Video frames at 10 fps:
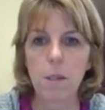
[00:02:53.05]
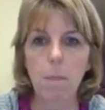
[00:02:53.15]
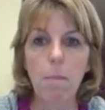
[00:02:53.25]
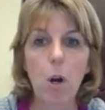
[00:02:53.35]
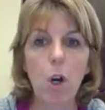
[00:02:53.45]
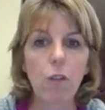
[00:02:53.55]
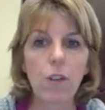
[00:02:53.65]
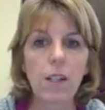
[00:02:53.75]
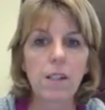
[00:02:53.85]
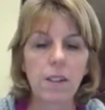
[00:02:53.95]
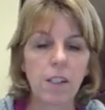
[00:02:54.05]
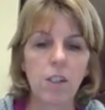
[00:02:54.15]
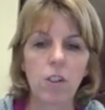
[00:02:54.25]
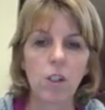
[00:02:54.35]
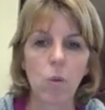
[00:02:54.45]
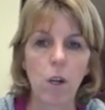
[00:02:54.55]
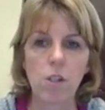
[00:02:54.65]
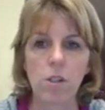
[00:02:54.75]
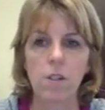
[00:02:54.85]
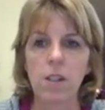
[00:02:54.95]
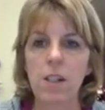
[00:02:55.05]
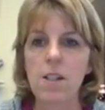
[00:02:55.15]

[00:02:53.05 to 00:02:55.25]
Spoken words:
a perfect linear equation.